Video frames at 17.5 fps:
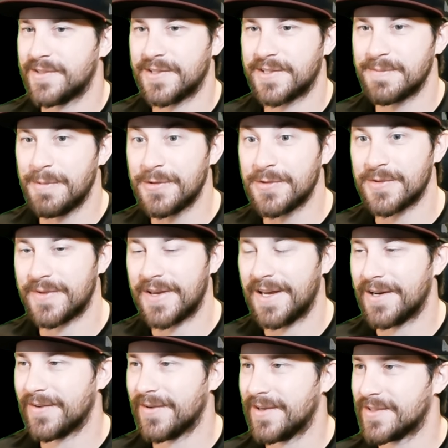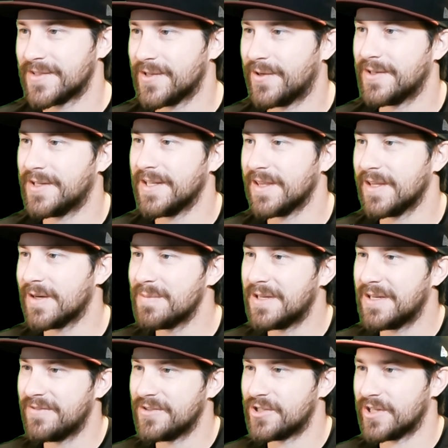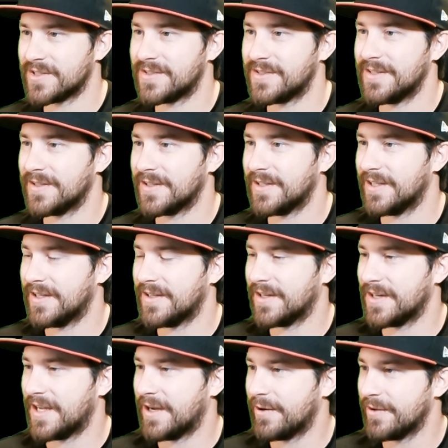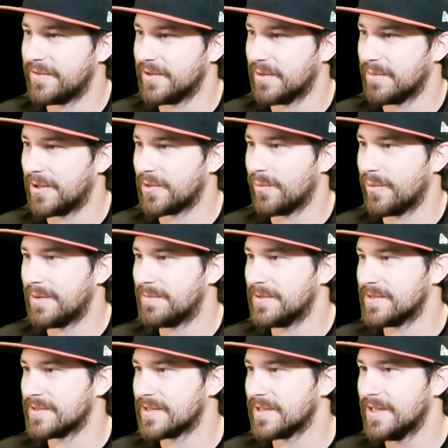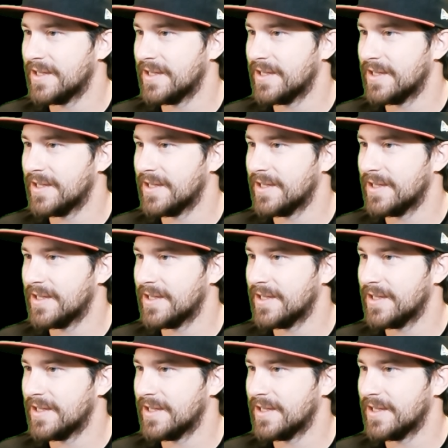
It's the explosive category. So I did a little bit of adjusting on how I feel about the weapons,